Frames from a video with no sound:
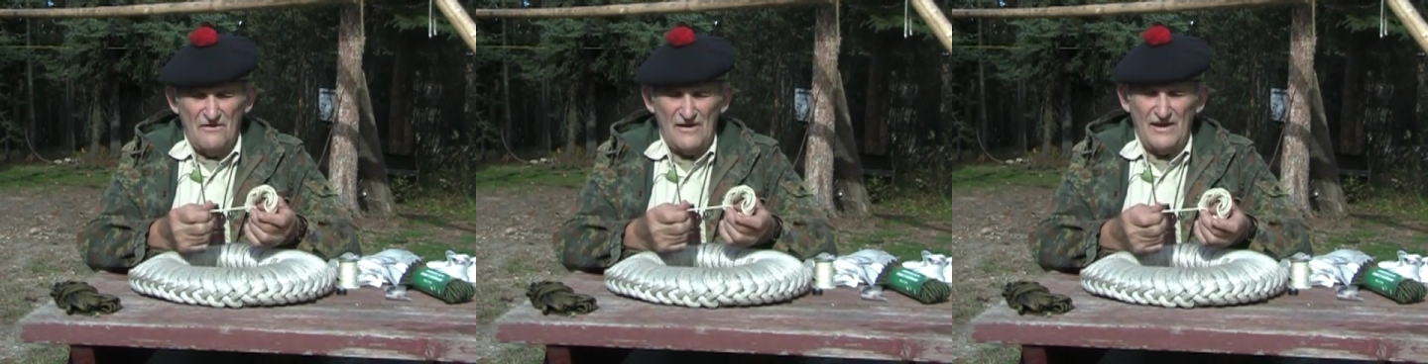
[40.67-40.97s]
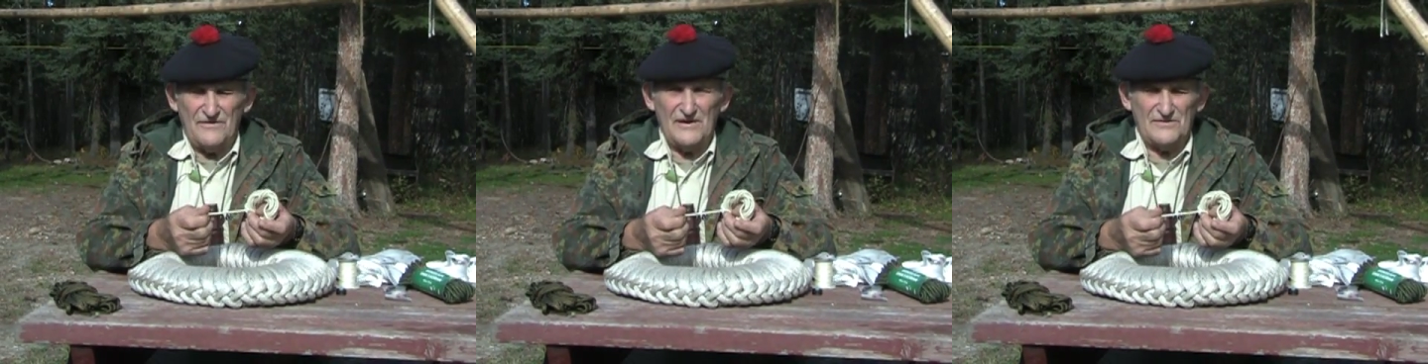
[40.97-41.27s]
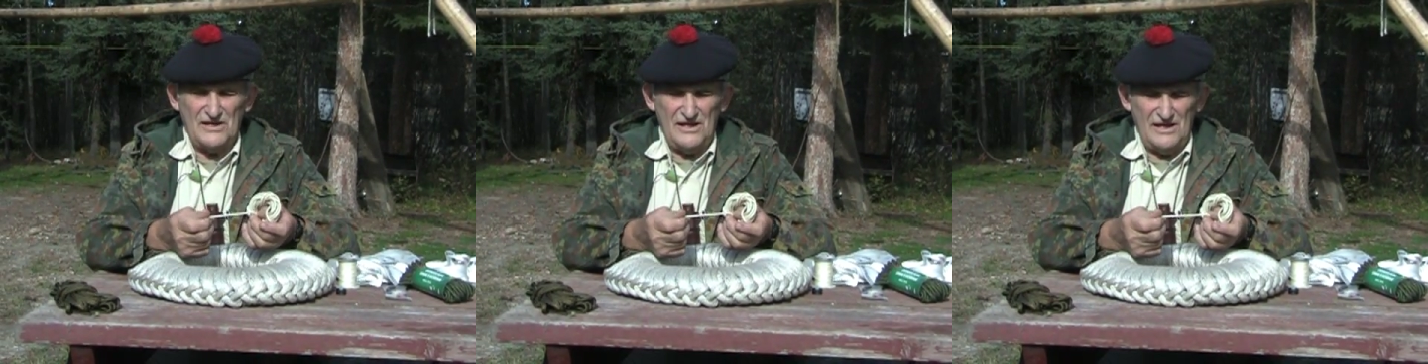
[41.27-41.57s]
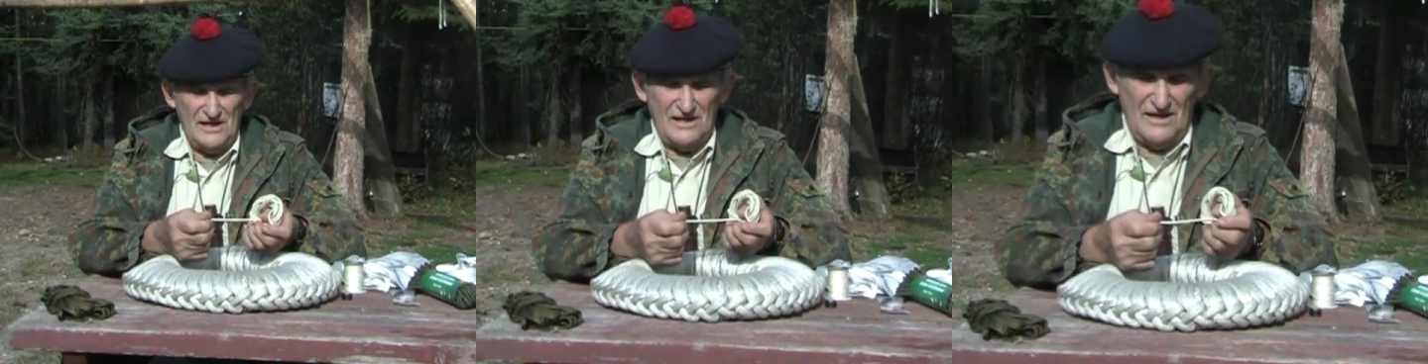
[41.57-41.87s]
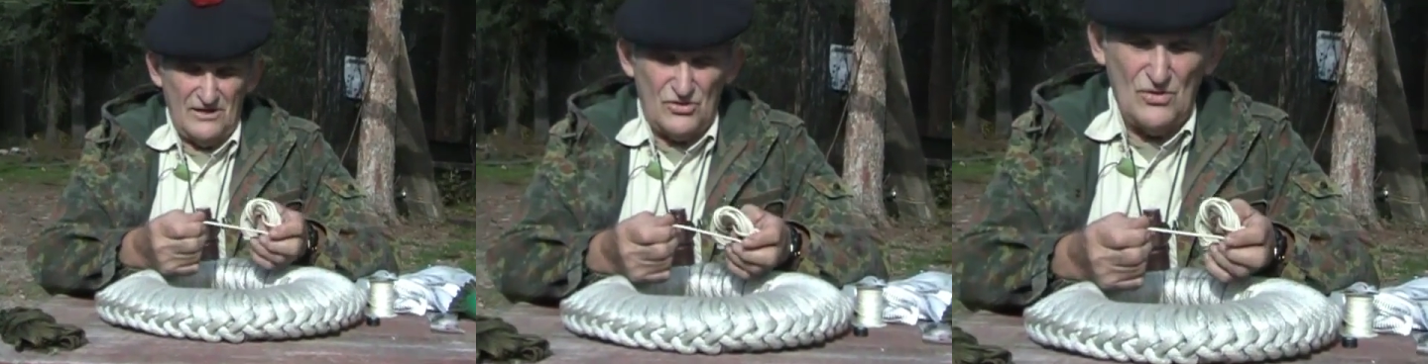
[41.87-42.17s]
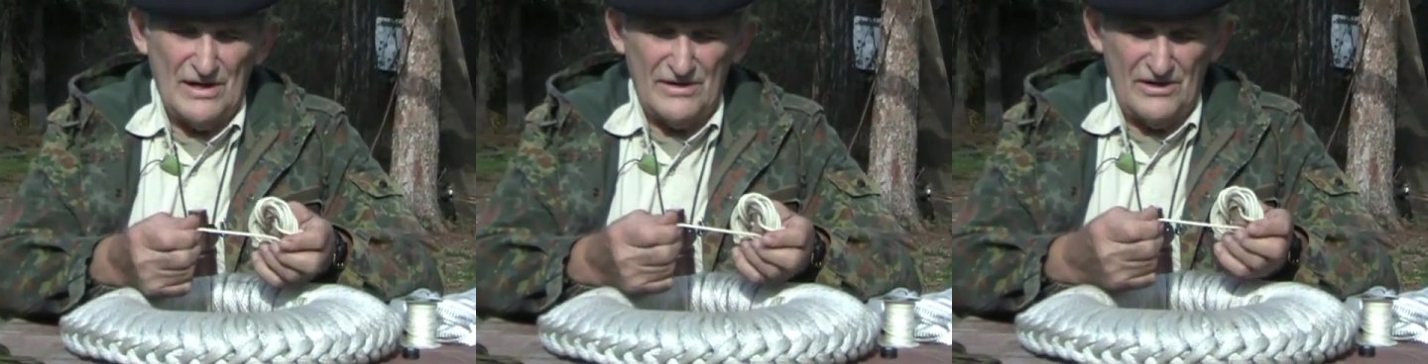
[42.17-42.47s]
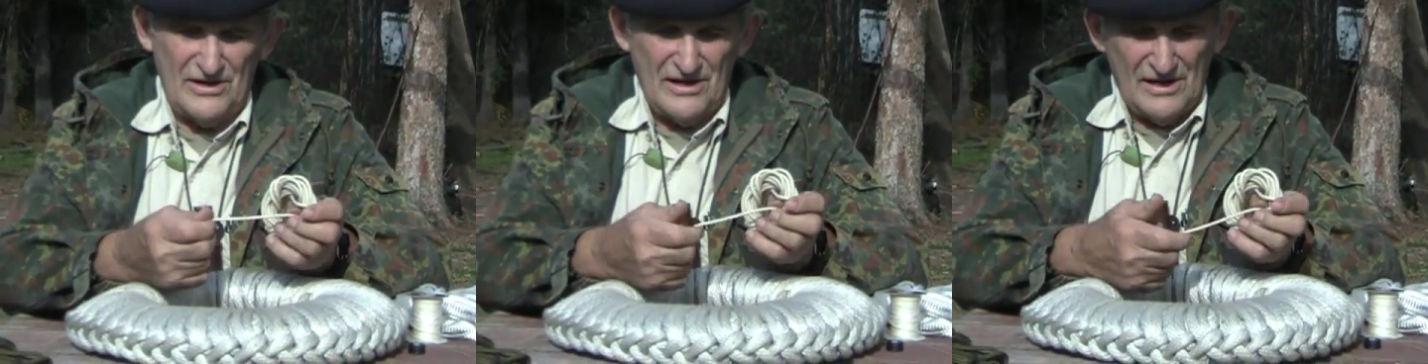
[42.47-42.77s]

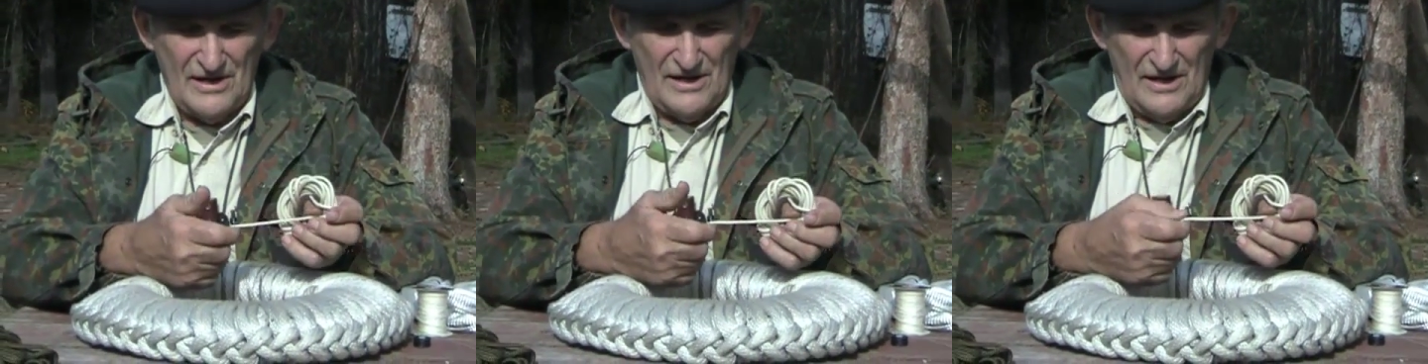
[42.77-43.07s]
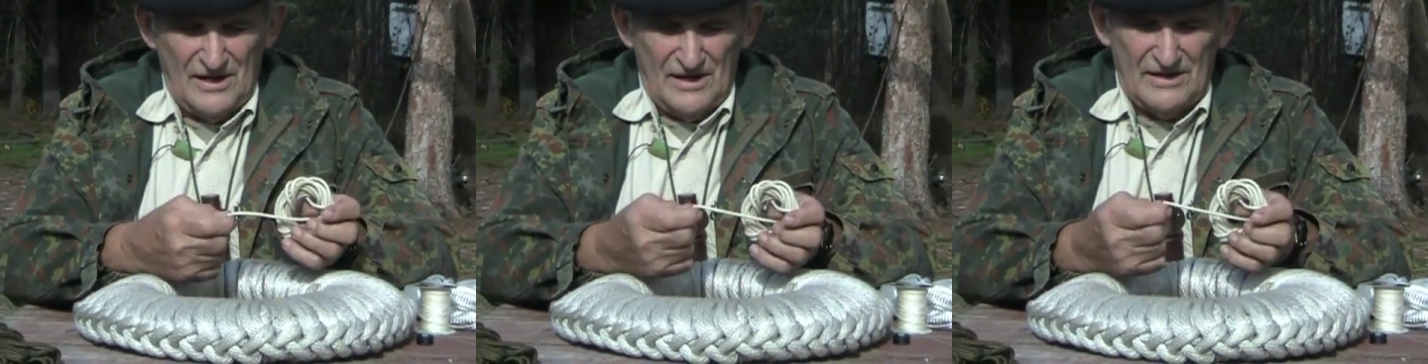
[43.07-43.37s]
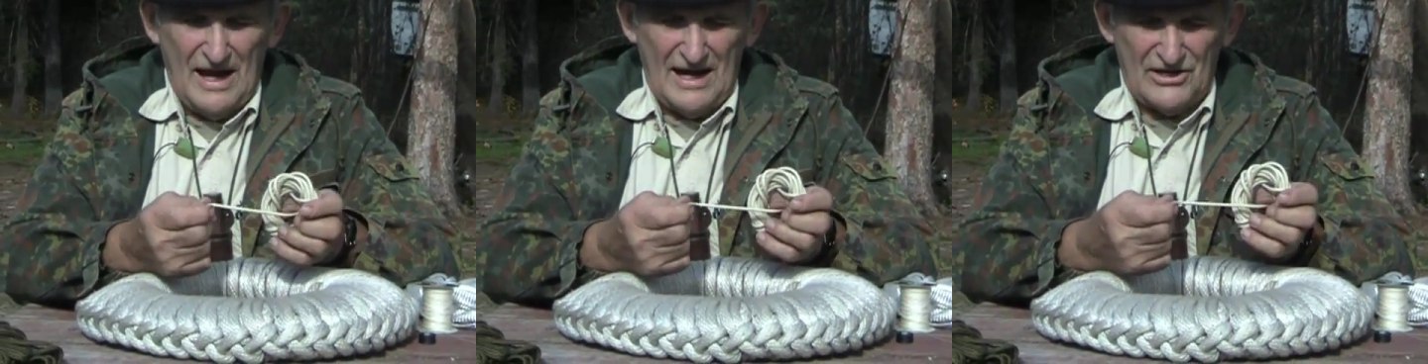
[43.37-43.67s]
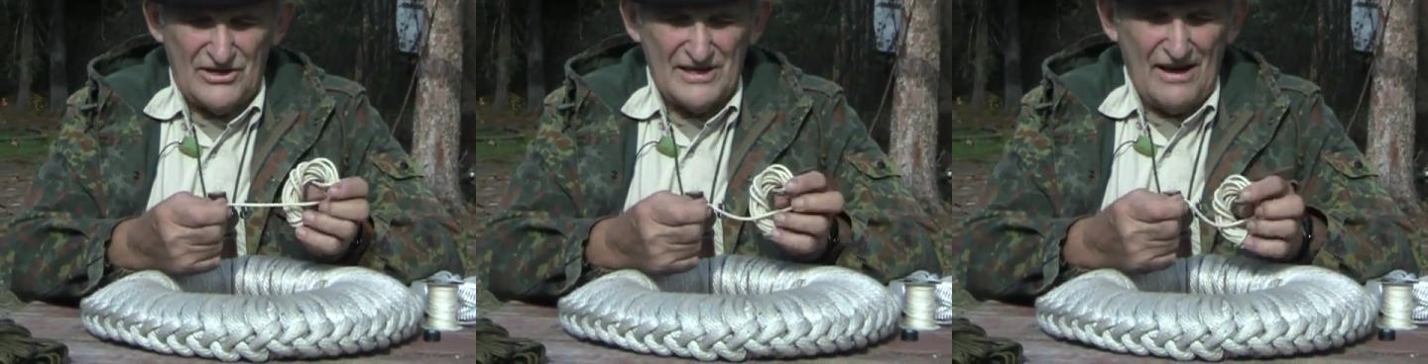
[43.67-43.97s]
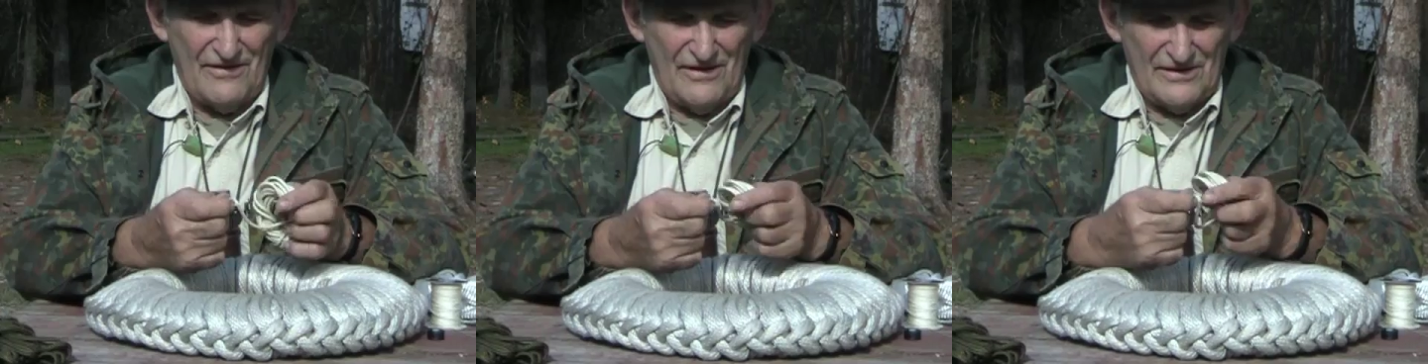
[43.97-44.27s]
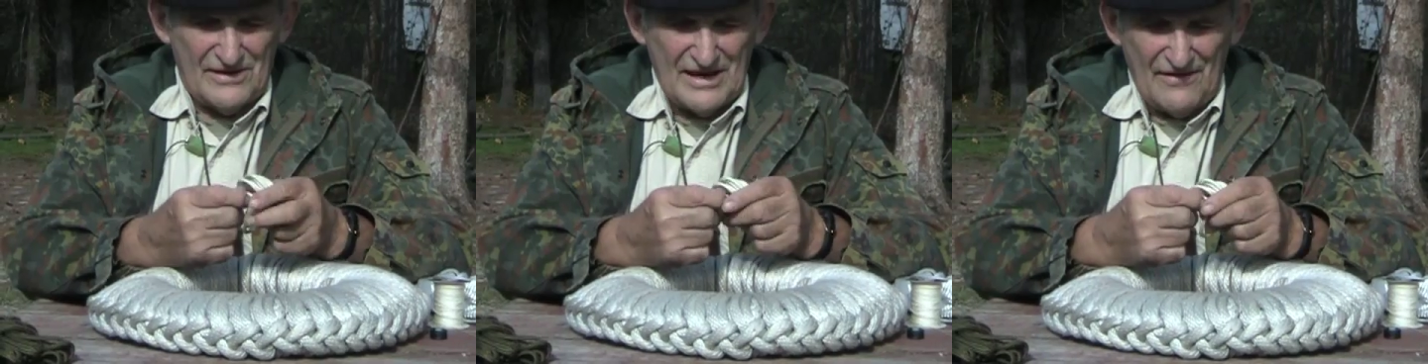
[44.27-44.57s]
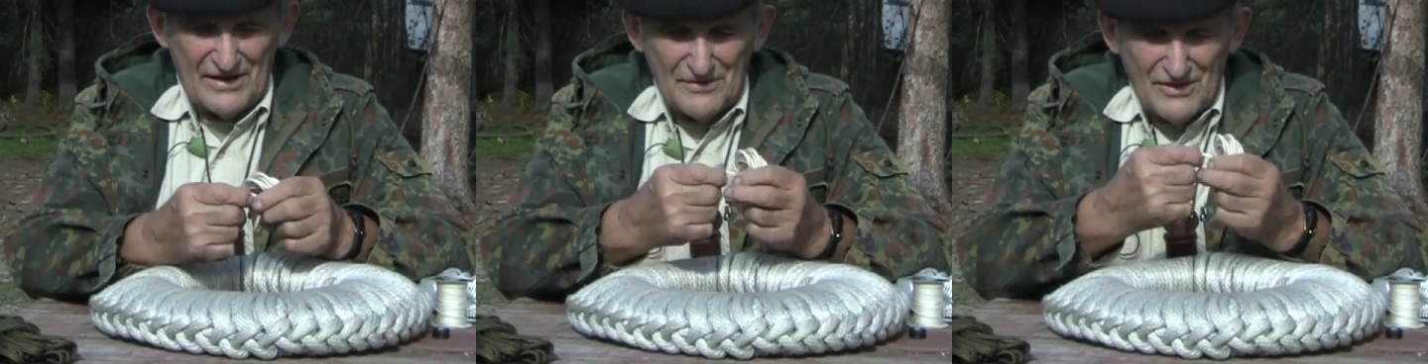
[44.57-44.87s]

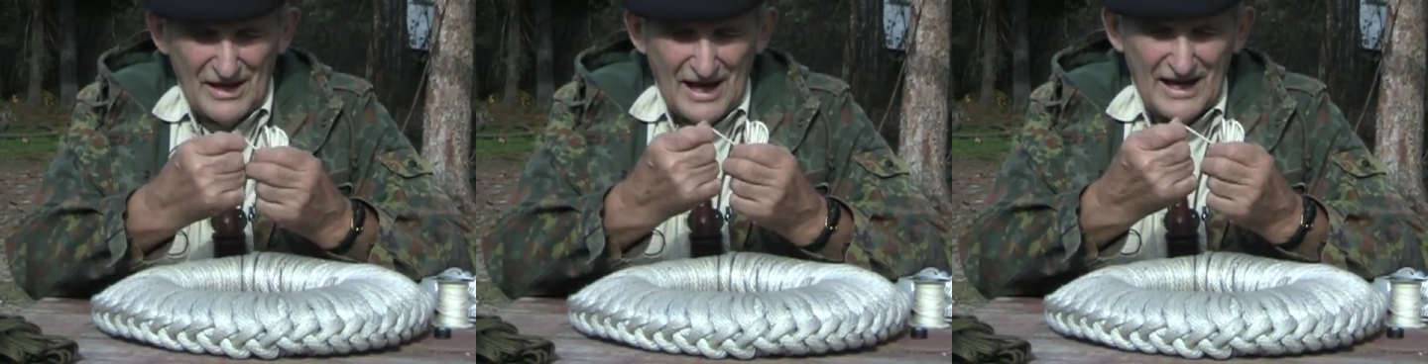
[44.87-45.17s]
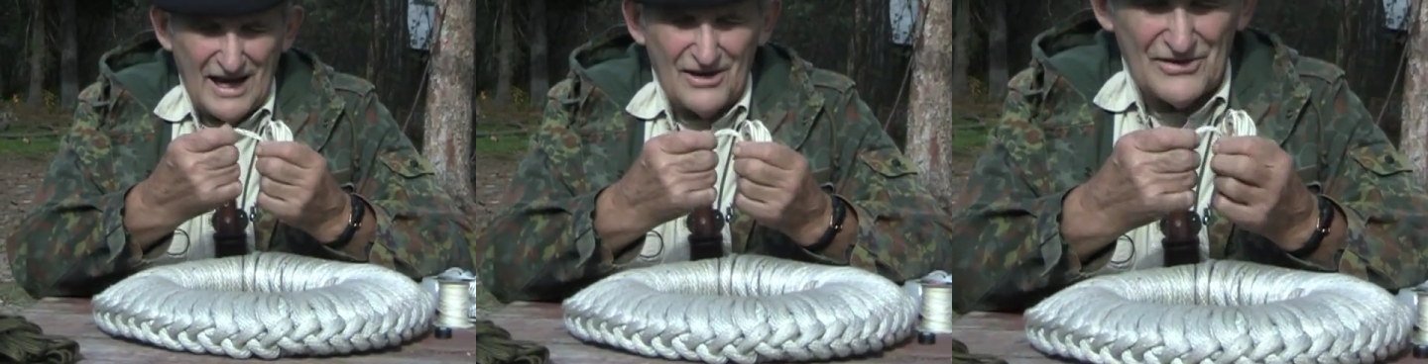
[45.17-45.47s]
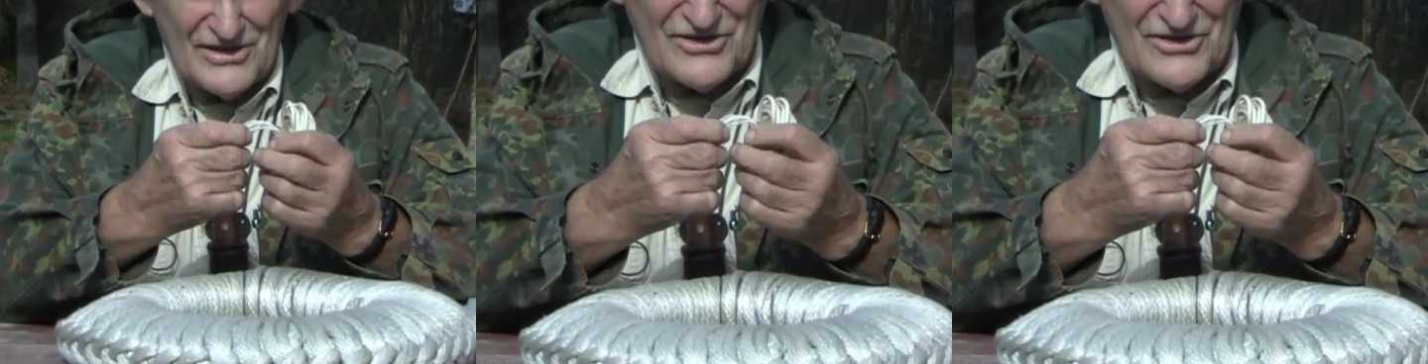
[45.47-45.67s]
550-200-7. Well, I count the